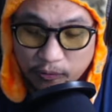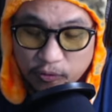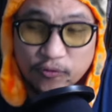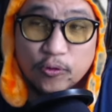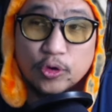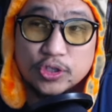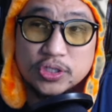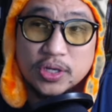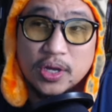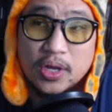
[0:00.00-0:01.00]
you
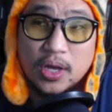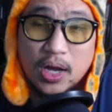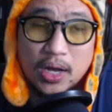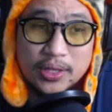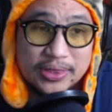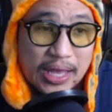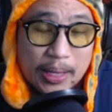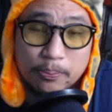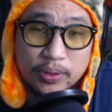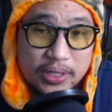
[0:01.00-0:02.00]
force
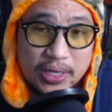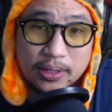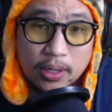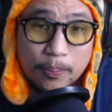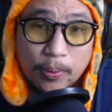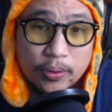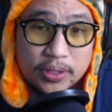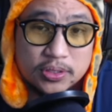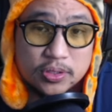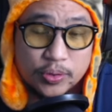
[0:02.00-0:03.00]
not putting in
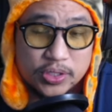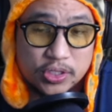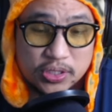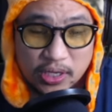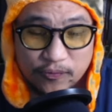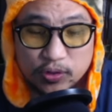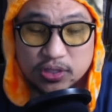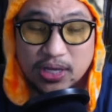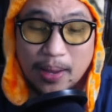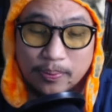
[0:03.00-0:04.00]
opponents' creatures, like if you
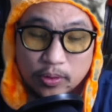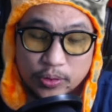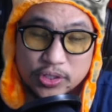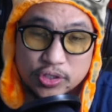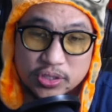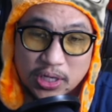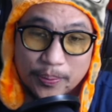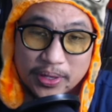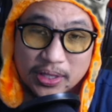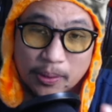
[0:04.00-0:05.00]
stopped creatures
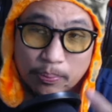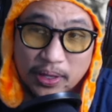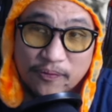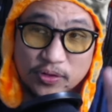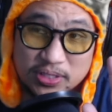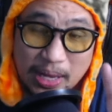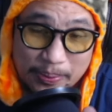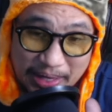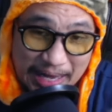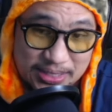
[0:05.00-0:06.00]
coming into play, if you stop
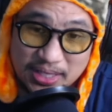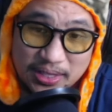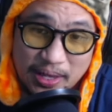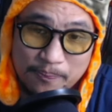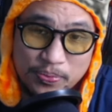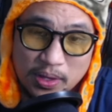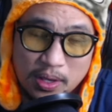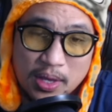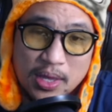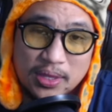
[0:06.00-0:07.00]
casting them,
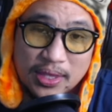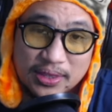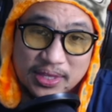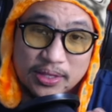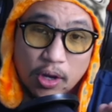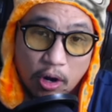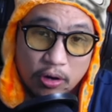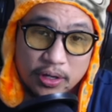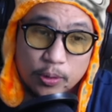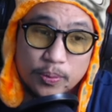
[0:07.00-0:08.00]
then
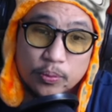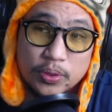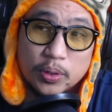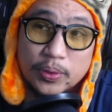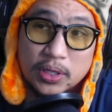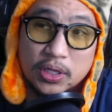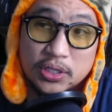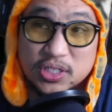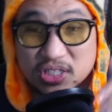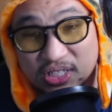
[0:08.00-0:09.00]
Arni would be really, really good
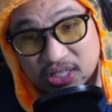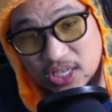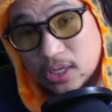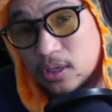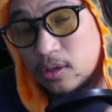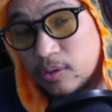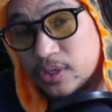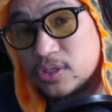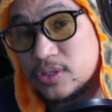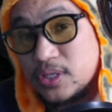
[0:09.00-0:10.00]
to sneak
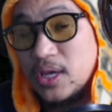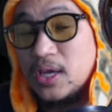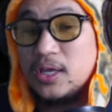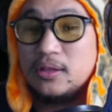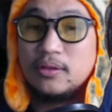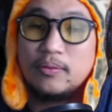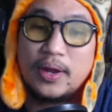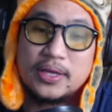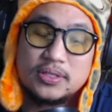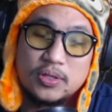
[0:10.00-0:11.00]
creatures in,
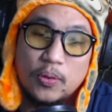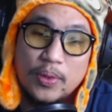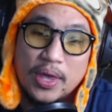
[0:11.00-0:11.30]
right? So